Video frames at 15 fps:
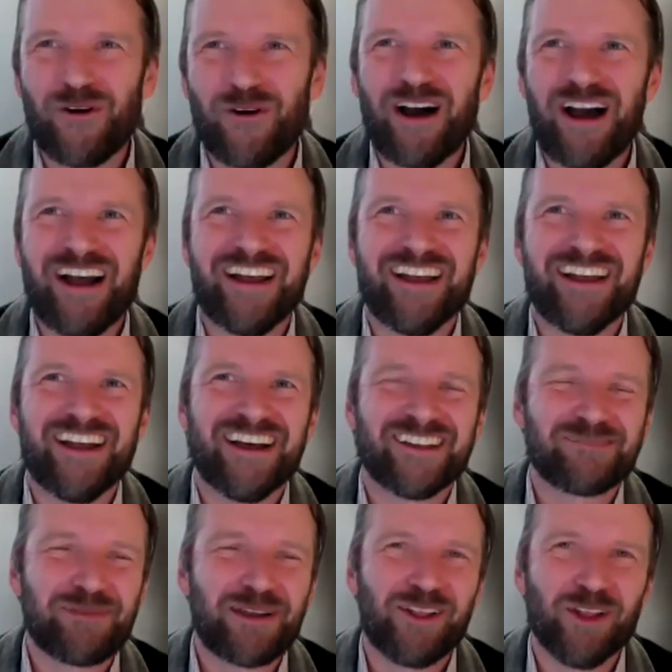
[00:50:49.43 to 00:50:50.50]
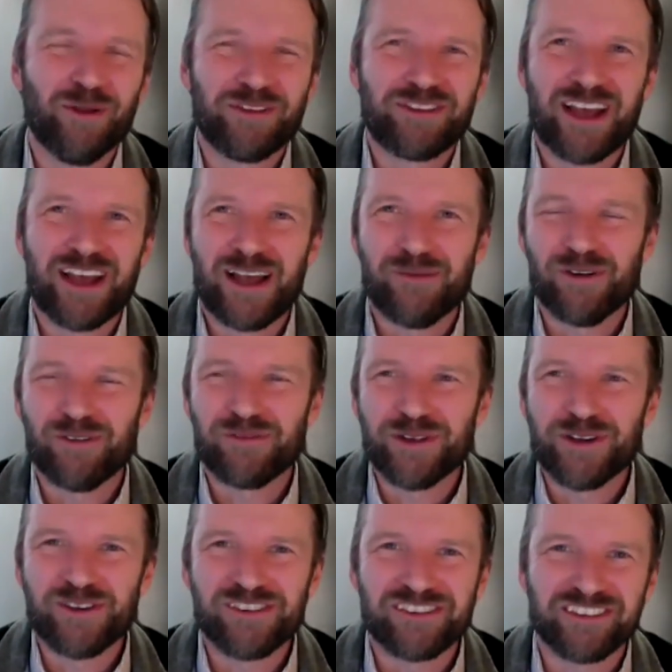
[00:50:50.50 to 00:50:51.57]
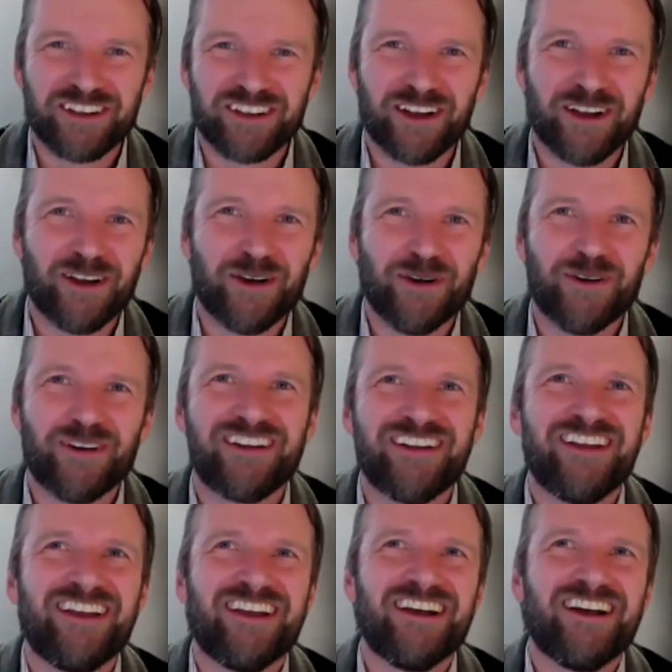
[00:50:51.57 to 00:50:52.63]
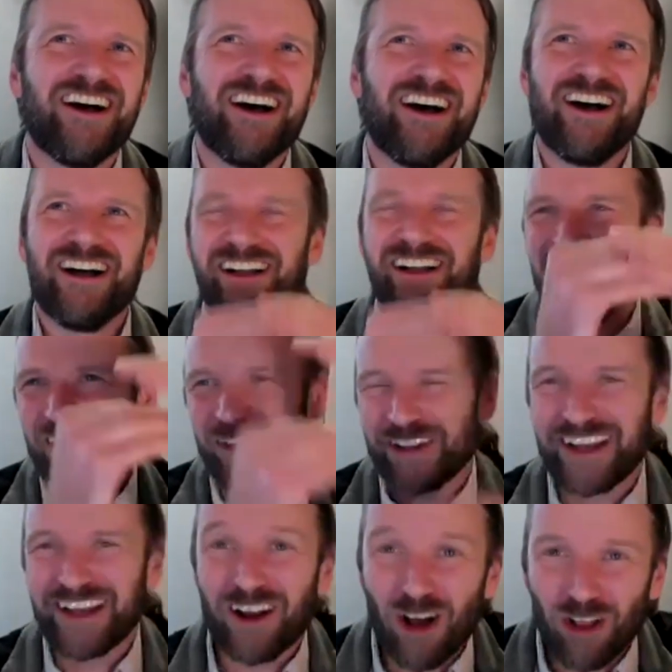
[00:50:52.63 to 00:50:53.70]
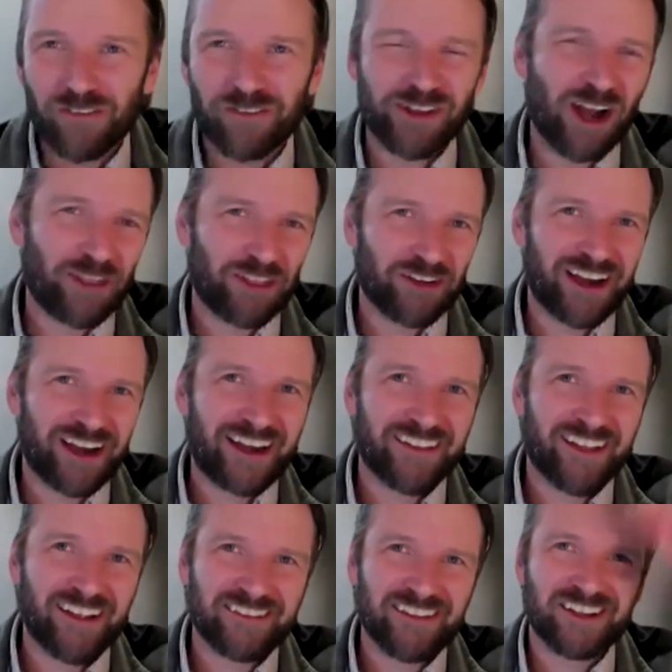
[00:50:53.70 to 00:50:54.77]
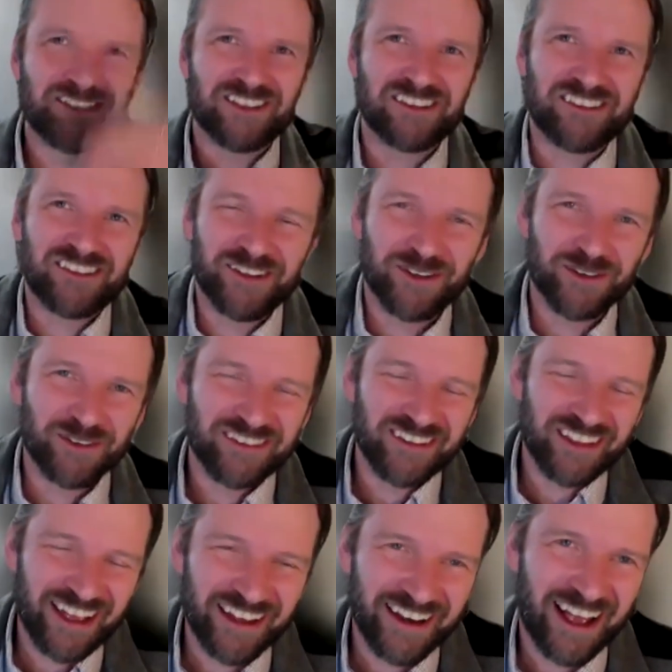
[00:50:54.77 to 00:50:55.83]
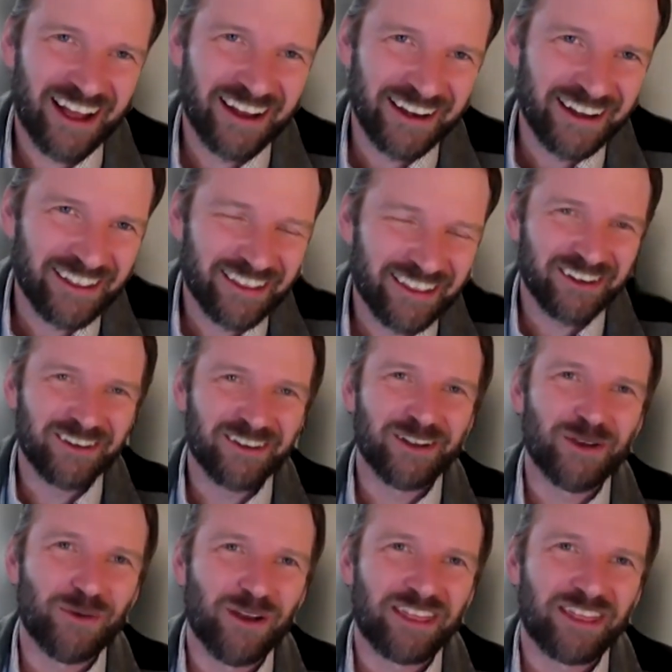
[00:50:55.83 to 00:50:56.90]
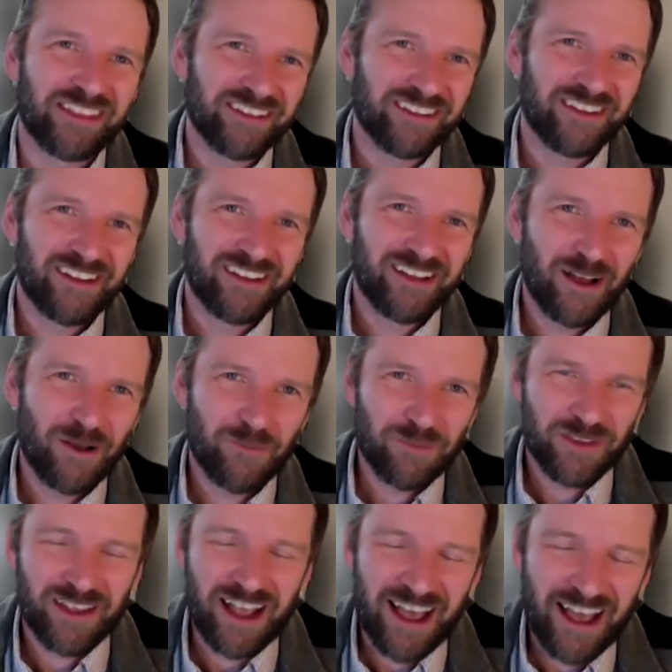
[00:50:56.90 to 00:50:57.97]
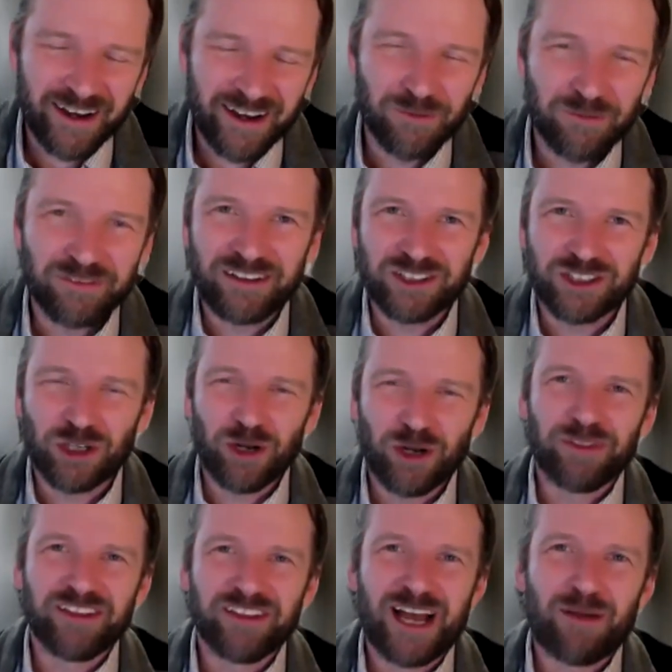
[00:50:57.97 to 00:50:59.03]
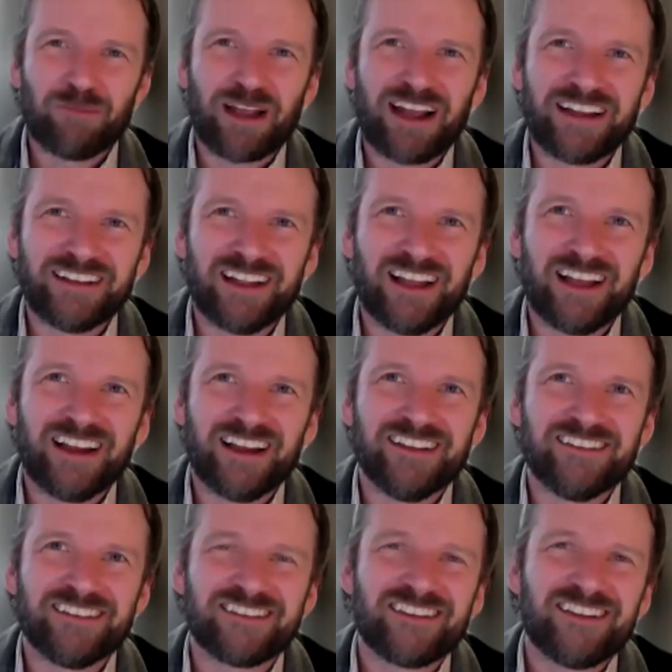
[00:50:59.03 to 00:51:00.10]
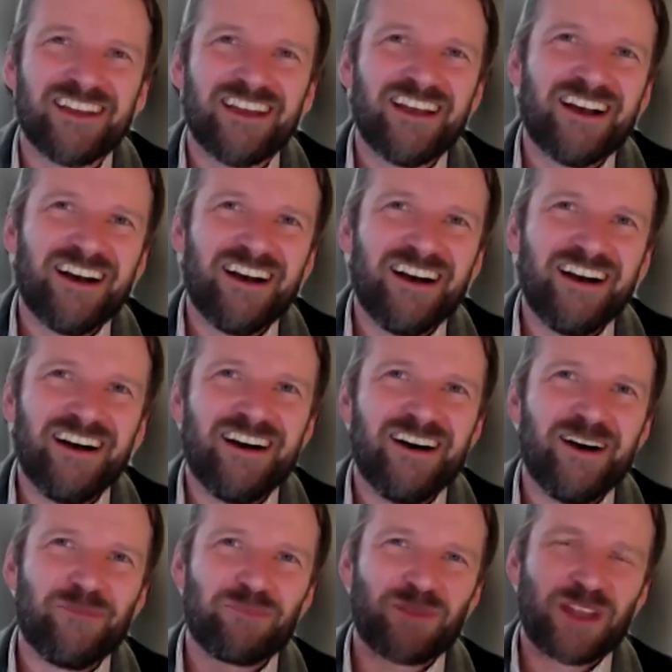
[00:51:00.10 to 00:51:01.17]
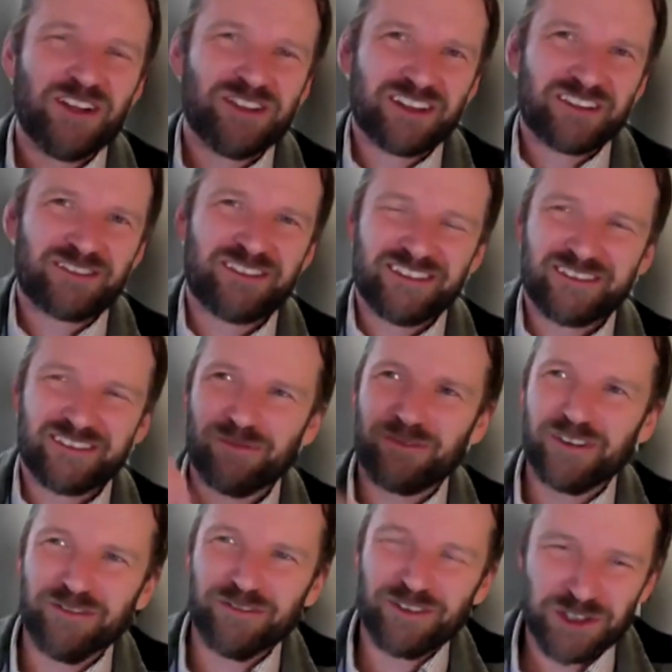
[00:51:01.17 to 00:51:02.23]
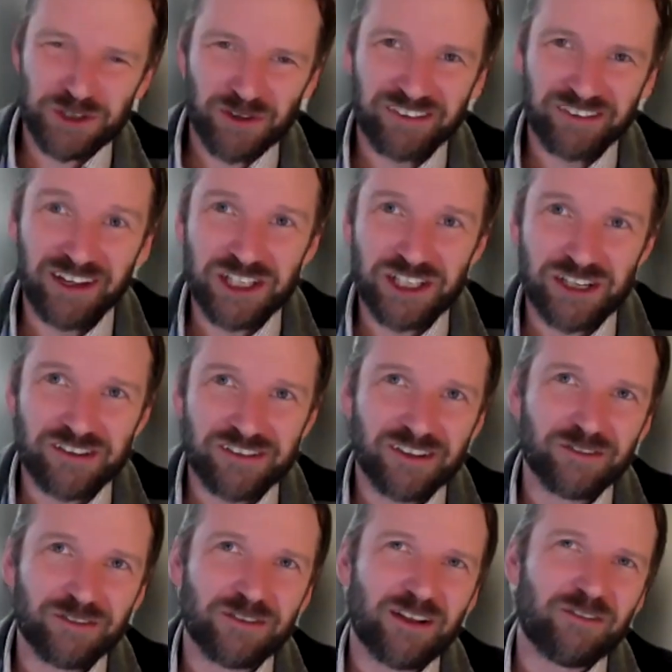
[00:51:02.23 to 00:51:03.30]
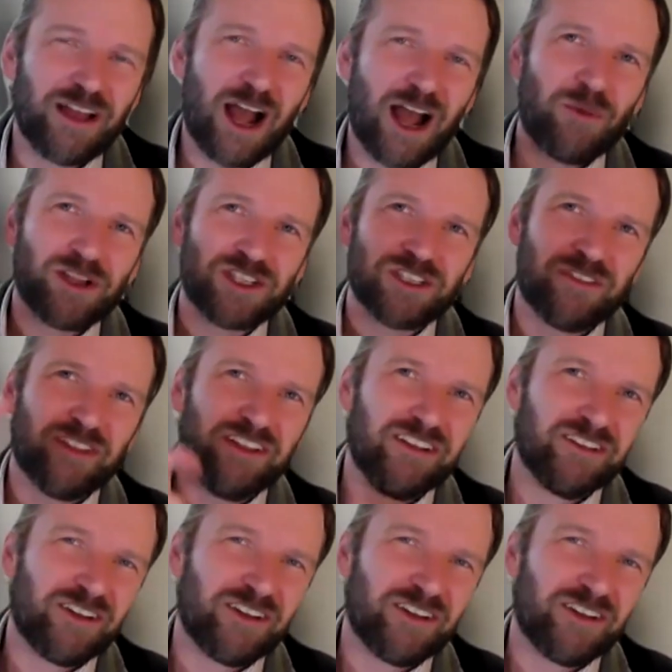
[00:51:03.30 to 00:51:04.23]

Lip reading: Well, I spent a little time a few years ago looking at all of the author guidelines, not just those that had anything to do with items that showed up in the top guidelines, and just did some fun visualizations of how much of